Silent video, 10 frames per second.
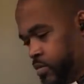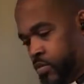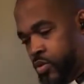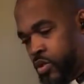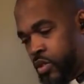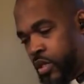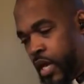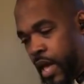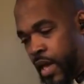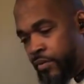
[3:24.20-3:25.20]
Push the
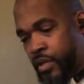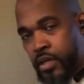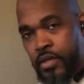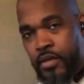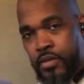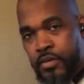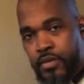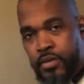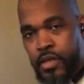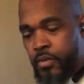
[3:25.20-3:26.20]
live link.
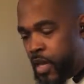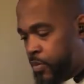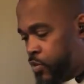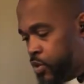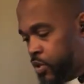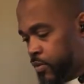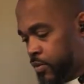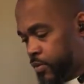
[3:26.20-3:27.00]
Anybody push it?